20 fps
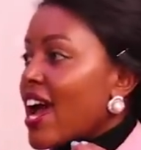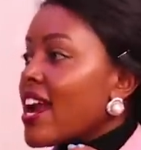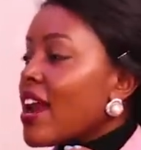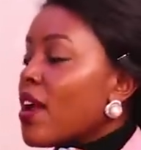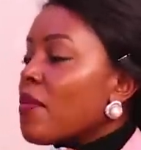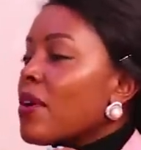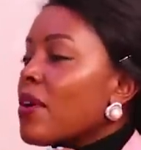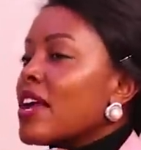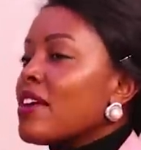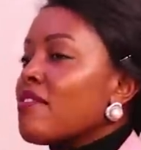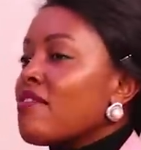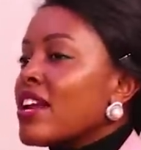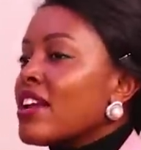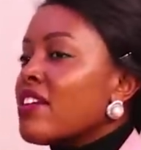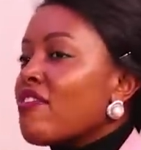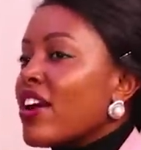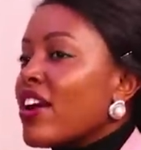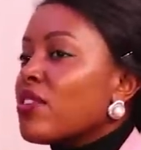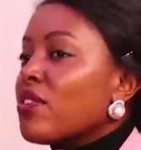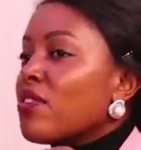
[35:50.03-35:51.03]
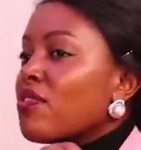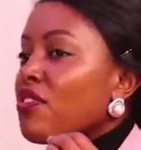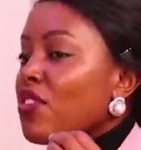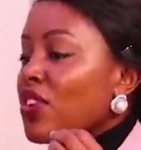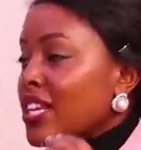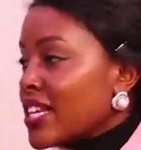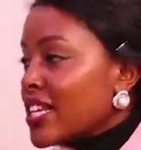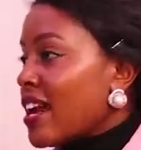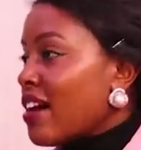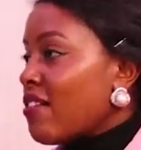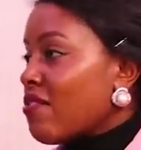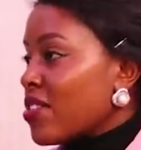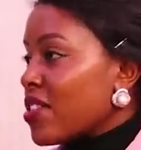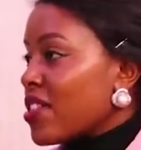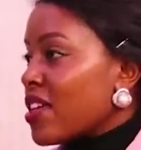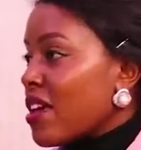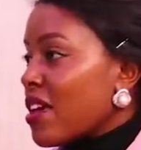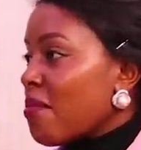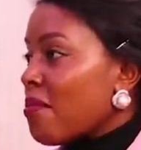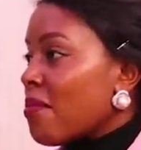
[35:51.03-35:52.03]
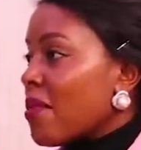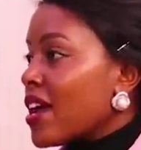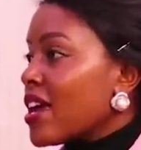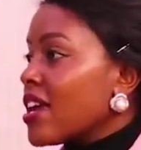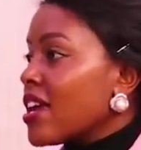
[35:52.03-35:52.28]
And even if I don't fall in love with him.